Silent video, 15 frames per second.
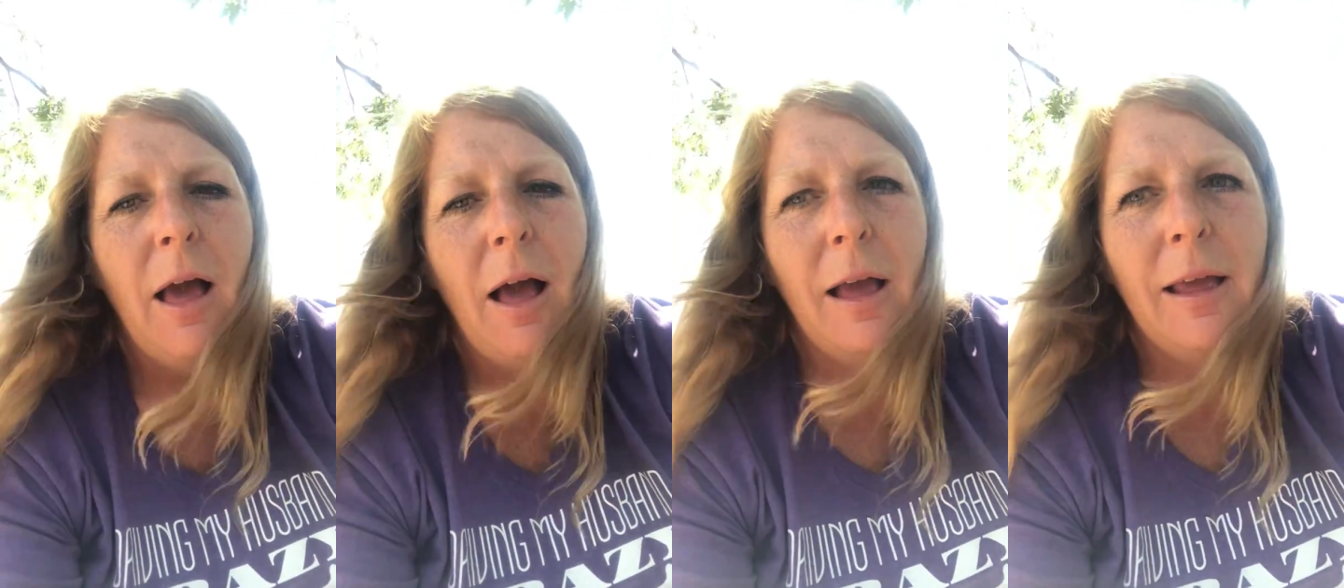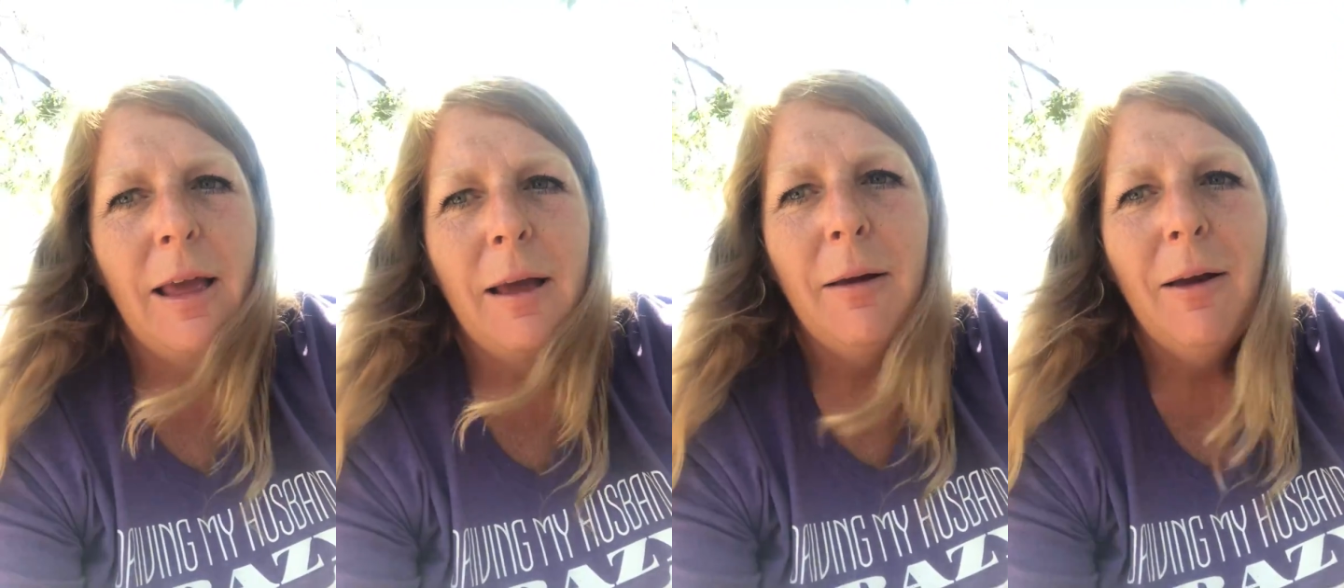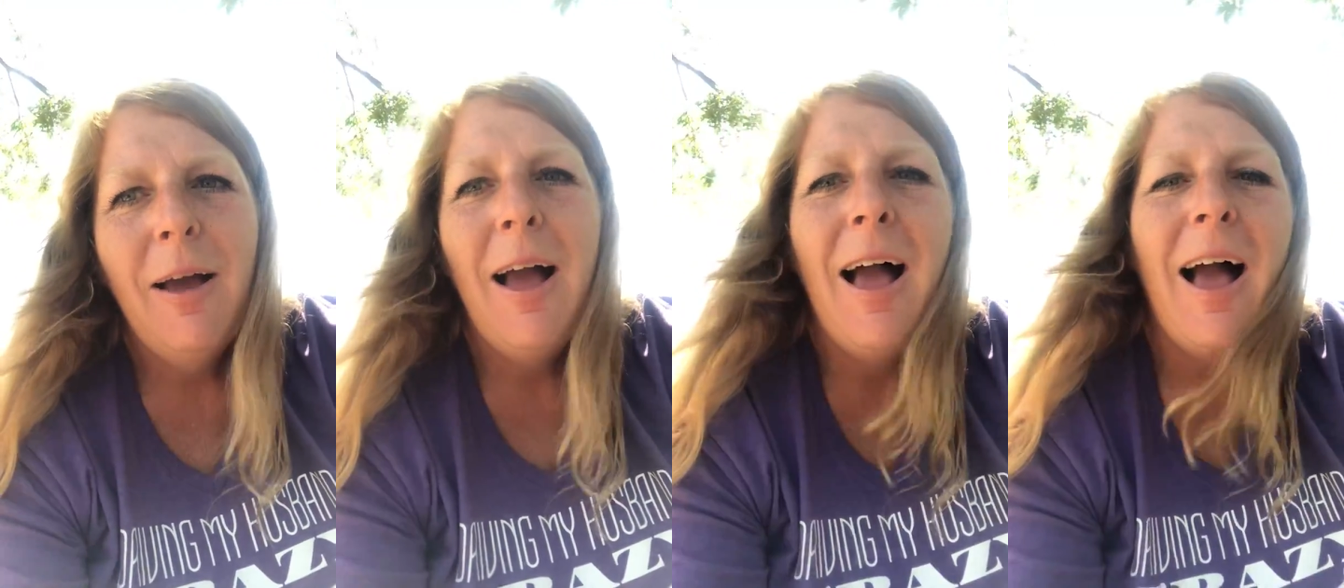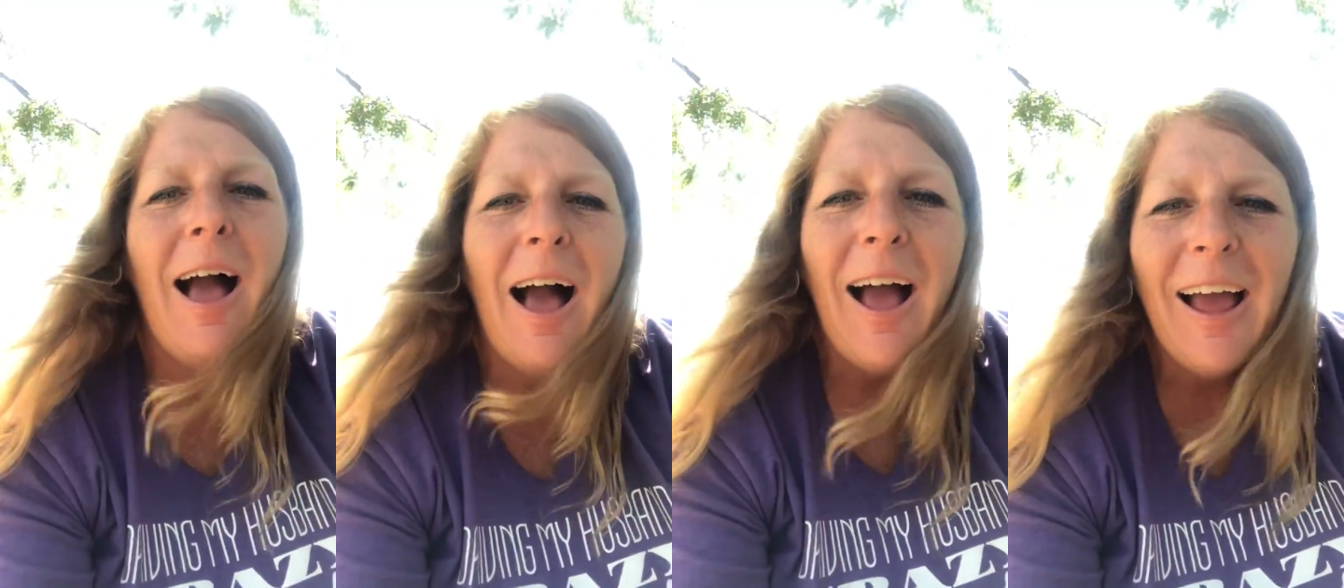hi
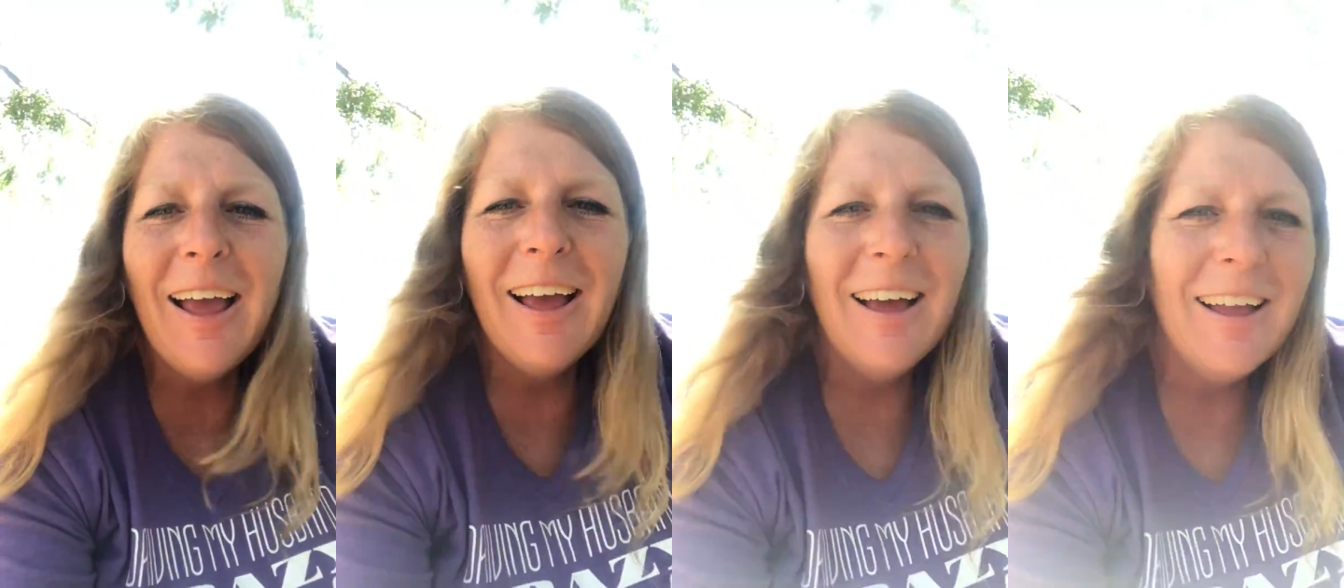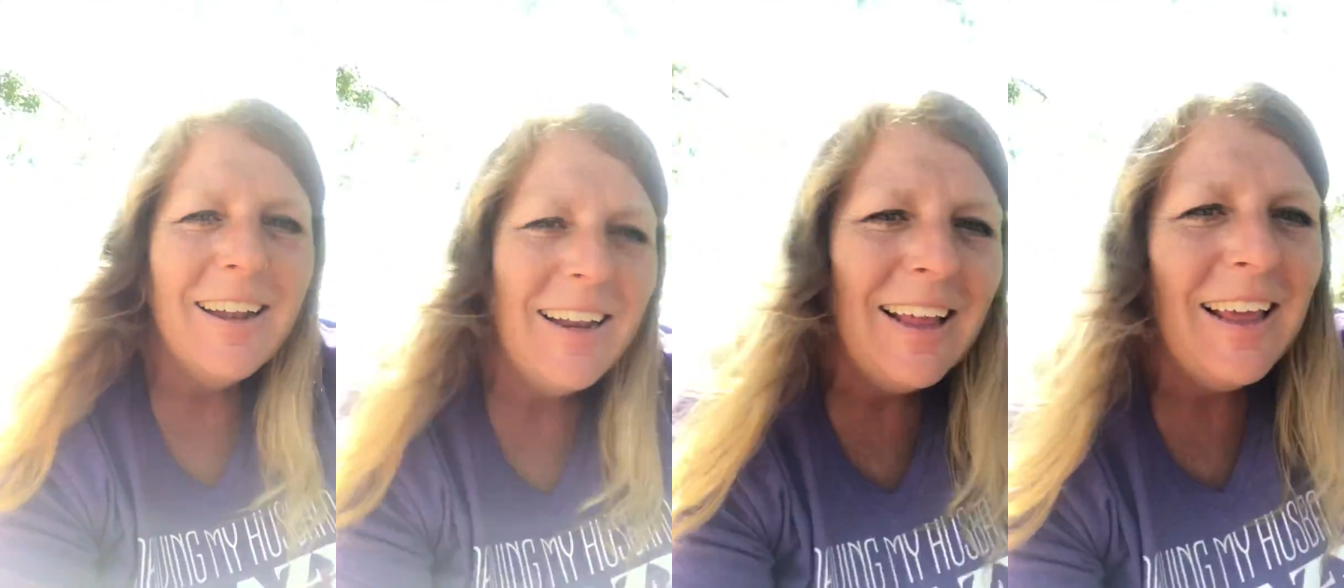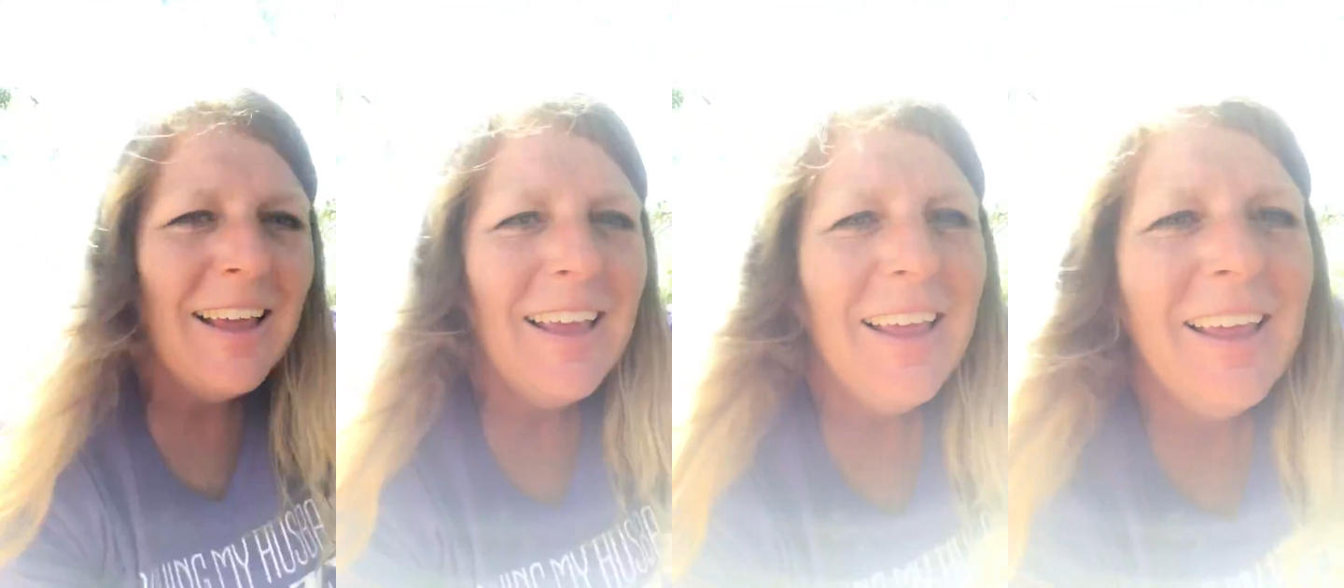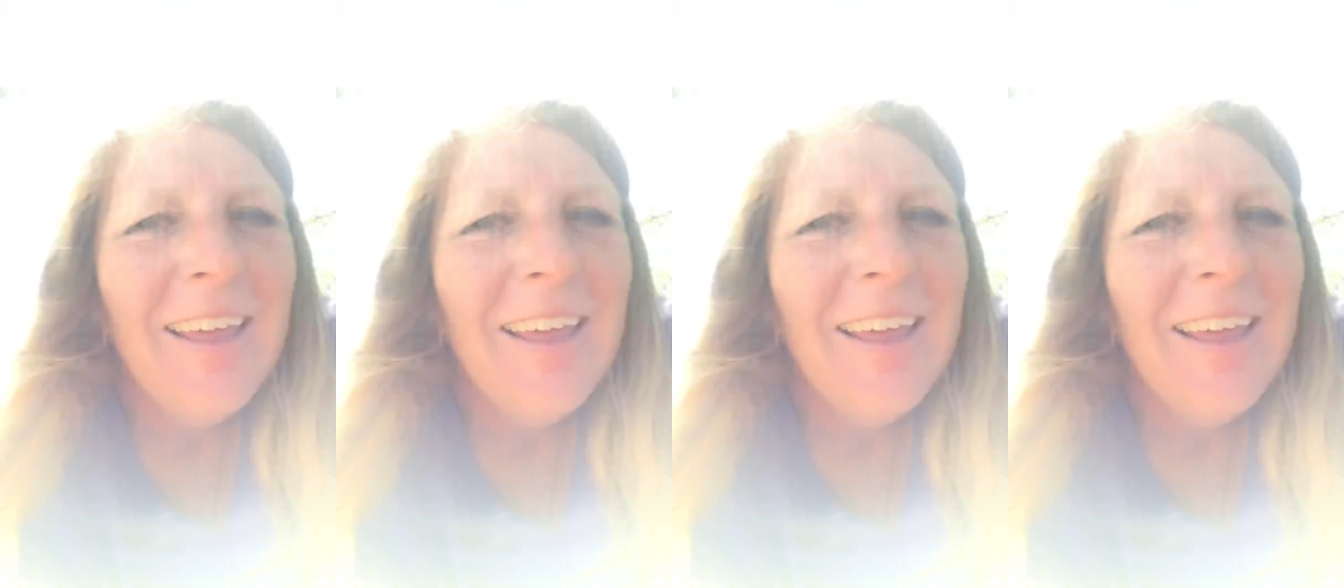honey,